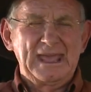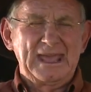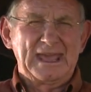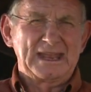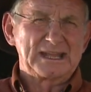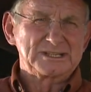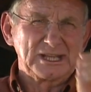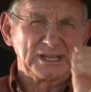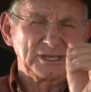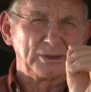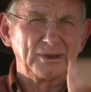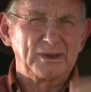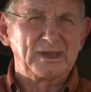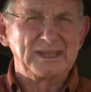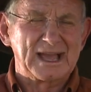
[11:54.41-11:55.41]
And I said to
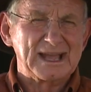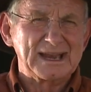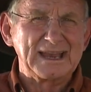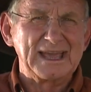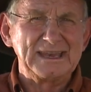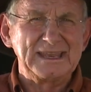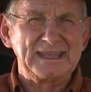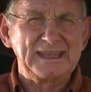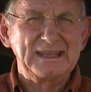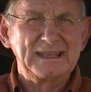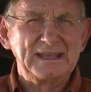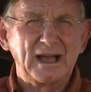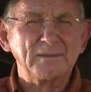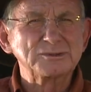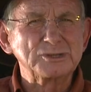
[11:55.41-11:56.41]
her, young lady,
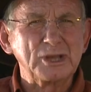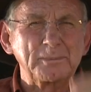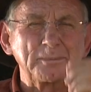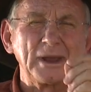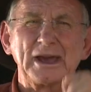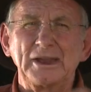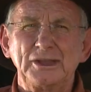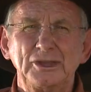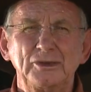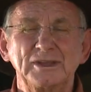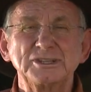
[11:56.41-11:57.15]
I'm so proud of you,